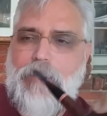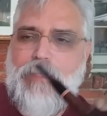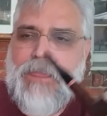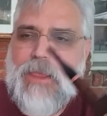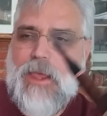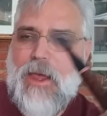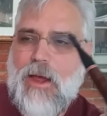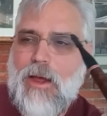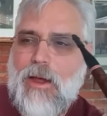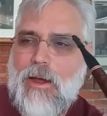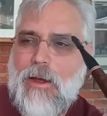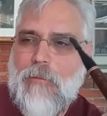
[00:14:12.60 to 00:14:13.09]

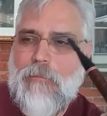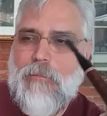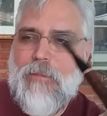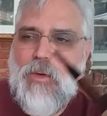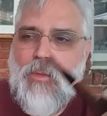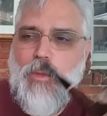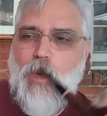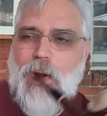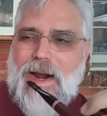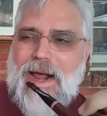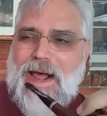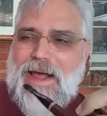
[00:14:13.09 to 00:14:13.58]
Um,
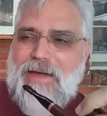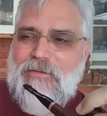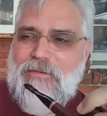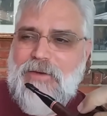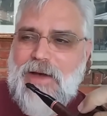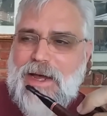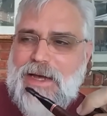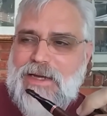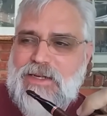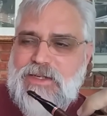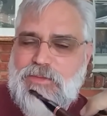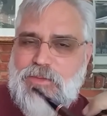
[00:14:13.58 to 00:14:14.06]
what I
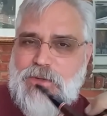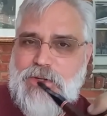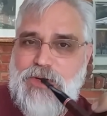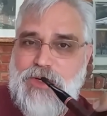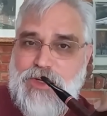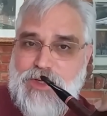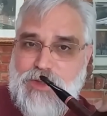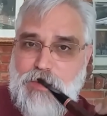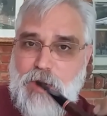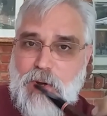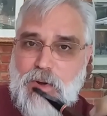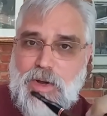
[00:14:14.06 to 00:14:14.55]
advise when you're
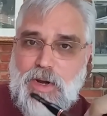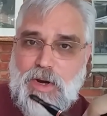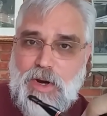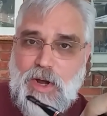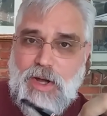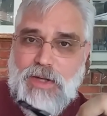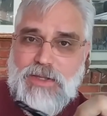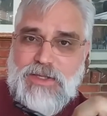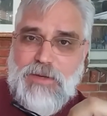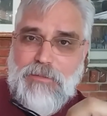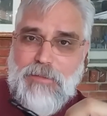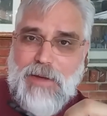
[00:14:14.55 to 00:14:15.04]
smoking
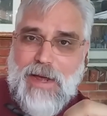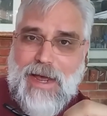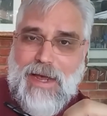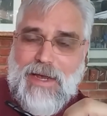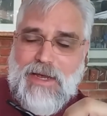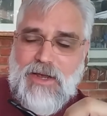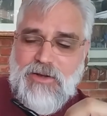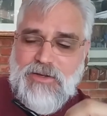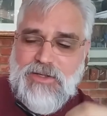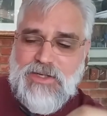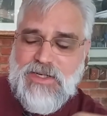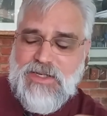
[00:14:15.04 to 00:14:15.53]
all
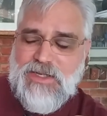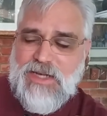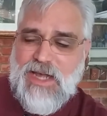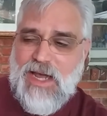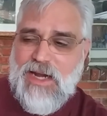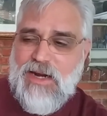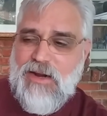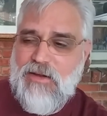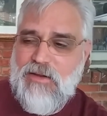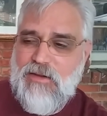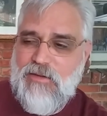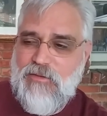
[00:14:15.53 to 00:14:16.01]
tobaccos is
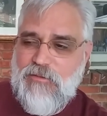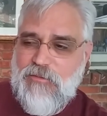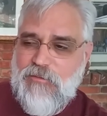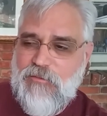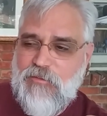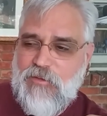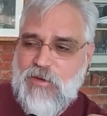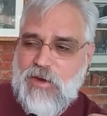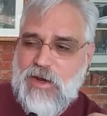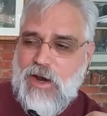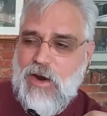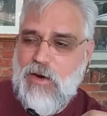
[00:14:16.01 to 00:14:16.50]
kind of
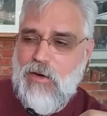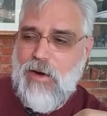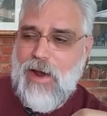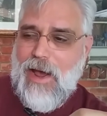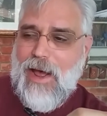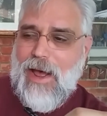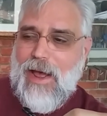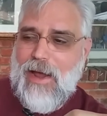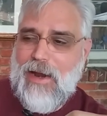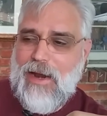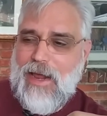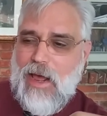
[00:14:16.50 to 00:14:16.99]
figure
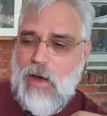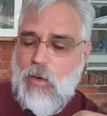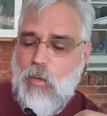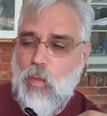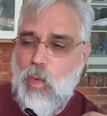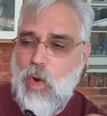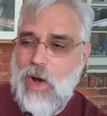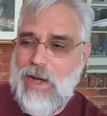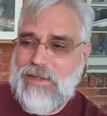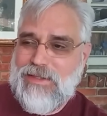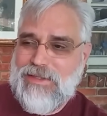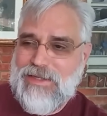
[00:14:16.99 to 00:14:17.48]
out at
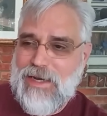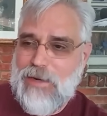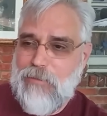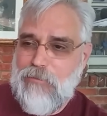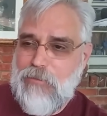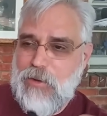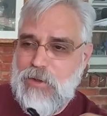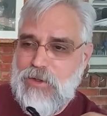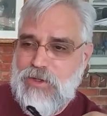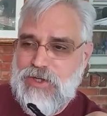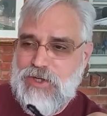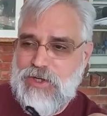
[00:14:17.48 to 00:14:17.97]
what
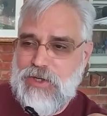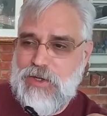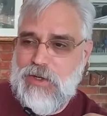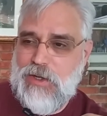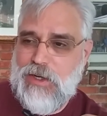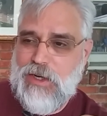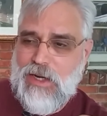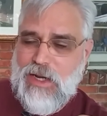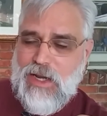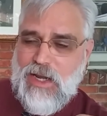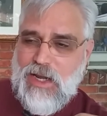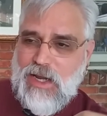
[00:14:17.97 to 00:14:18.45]
temperature
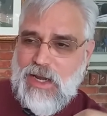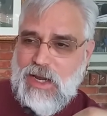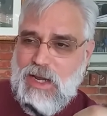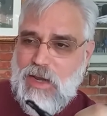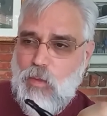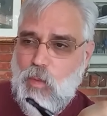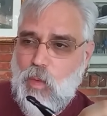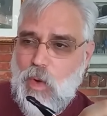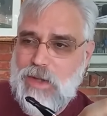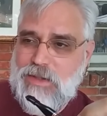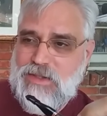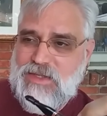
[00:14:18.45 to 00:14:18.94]

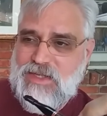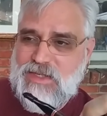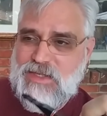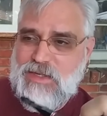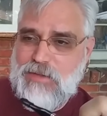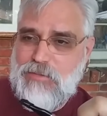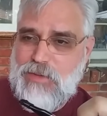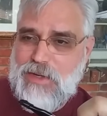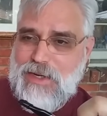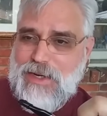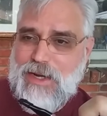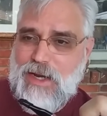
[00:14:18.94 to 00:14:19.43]
it wants to
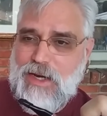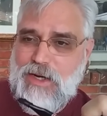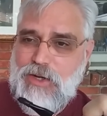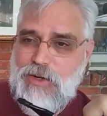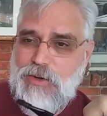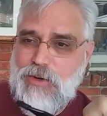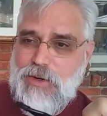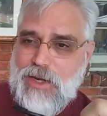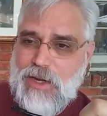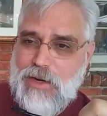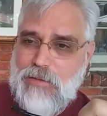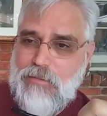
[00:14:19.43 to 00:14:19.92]
be, and
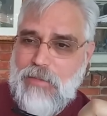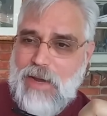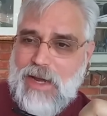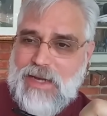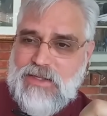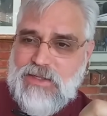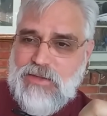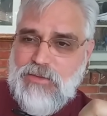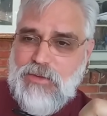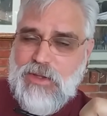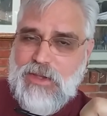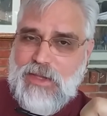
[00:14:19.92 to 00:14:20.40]
you can
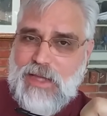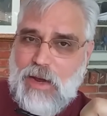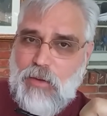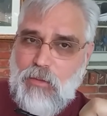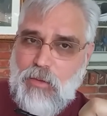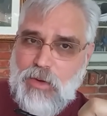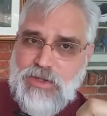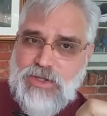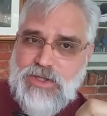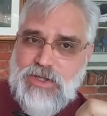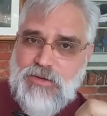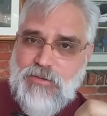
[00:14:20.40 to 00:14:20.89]
mess with that
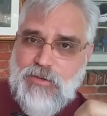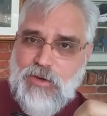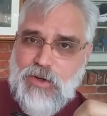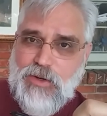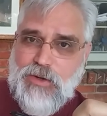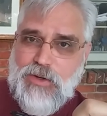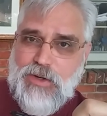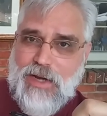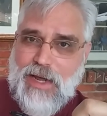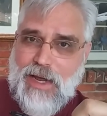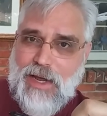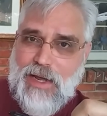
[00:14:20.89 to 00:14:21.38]
once you've
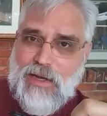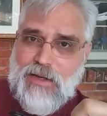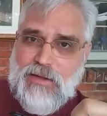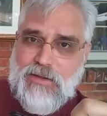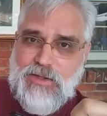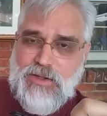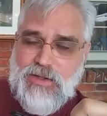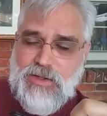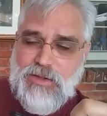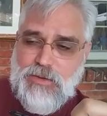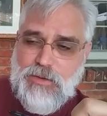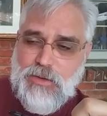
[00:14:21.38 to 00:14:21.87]
learned how to